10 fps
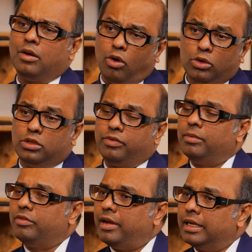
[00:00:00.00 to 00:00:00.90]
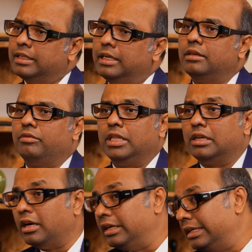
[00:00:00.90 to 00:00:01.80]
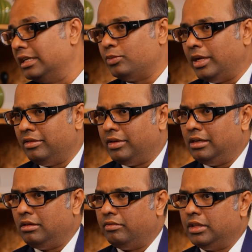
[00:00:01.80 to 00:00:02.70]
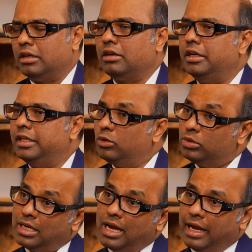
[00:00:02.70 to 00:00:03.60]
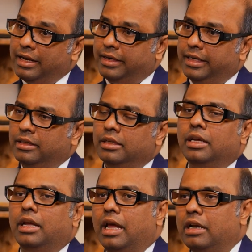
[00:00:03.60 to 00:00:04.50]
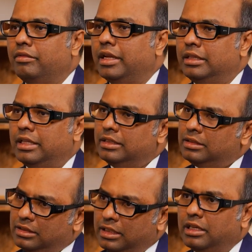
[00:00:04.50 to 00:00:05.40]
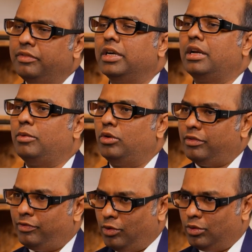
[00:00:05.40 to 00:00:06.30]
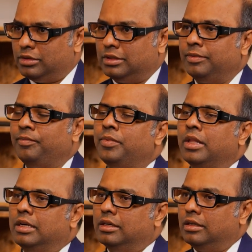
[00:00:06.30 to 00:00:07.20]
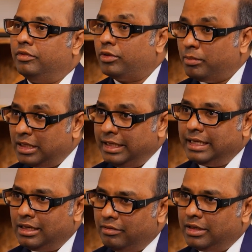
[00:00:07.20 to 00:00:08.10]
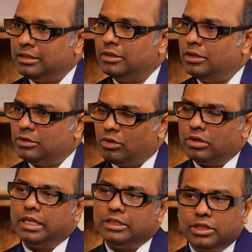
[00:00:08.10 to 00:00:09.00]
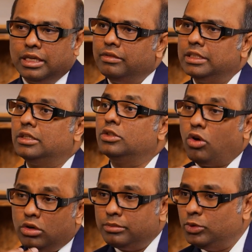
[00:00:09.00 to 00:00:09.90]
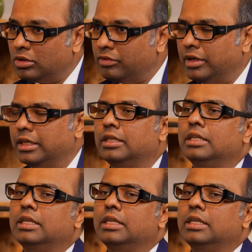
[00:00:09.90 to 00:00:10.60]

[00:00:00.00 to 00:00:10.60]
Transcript: also from the fact that when the country does very well, when the country grows at a higher rate, and when there is significant amount of flows from the retail investors or the HNI investors or the mutual fund,